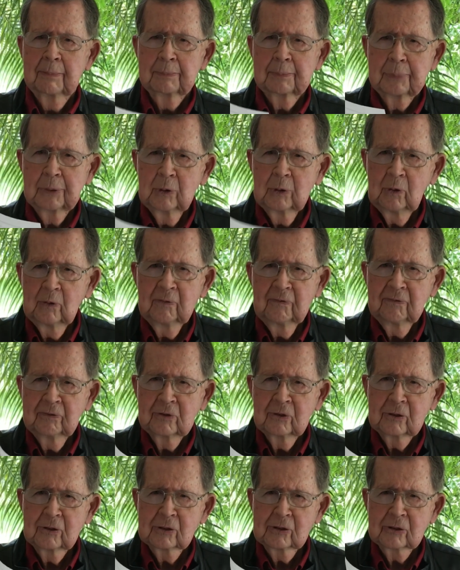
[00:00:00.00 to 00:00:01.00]
prove
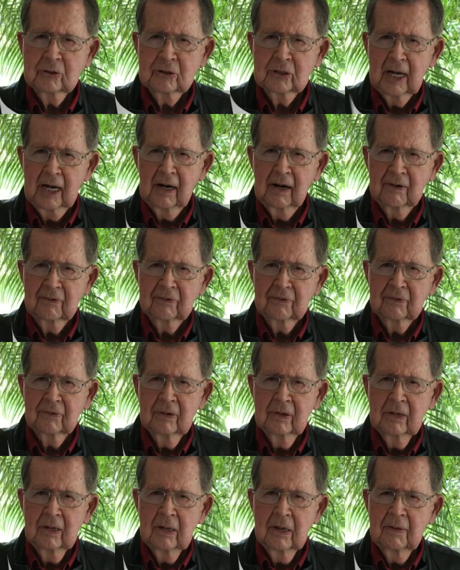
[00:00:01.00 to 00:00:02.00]
to yourself
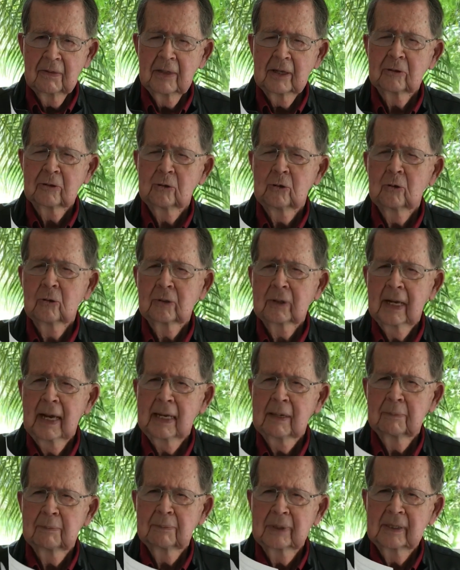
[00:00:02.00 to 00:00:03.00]
that you
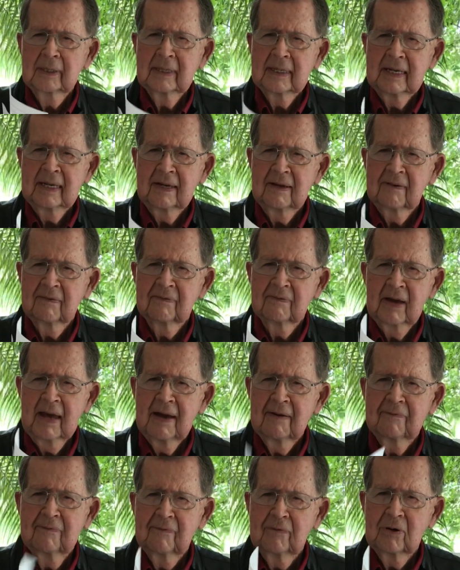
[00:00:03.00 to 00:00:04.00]
can believe
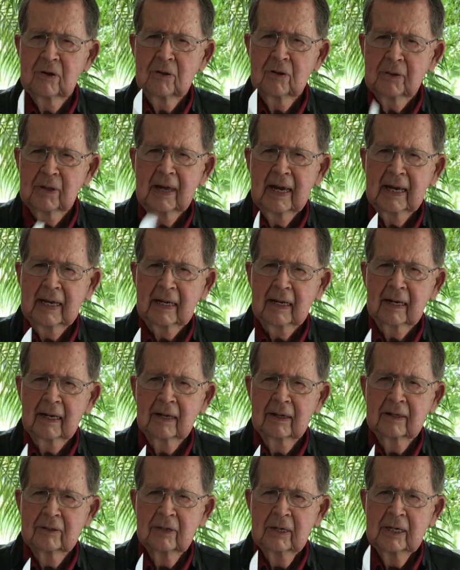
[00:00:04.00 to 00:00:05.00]
everything
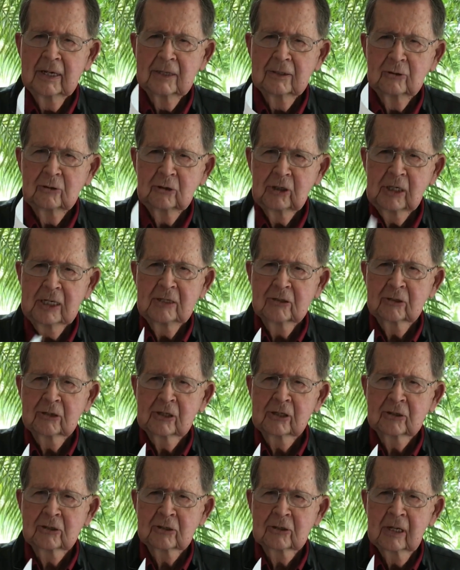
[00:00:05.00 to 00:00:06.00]

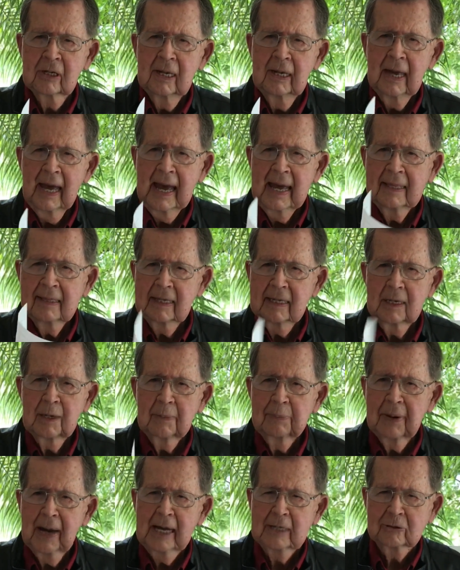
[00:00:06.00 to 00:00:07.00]
Jesus and the
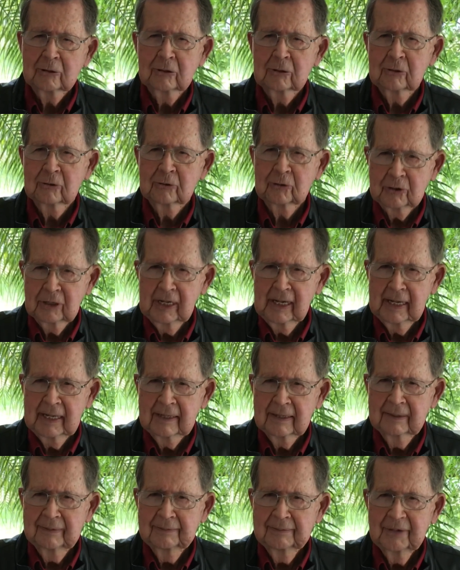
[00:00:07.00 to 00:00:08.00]
apostles said.
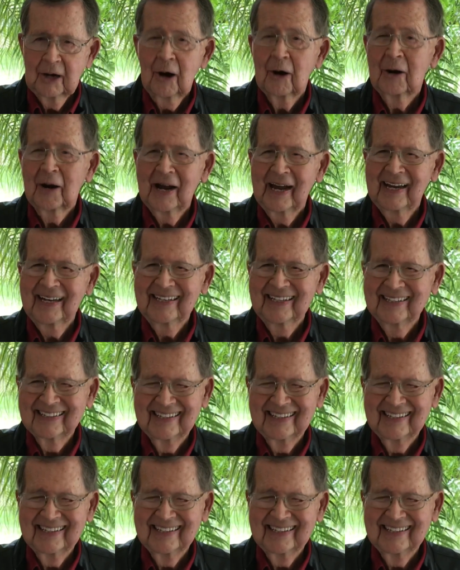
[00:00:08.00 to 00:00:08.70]
All right?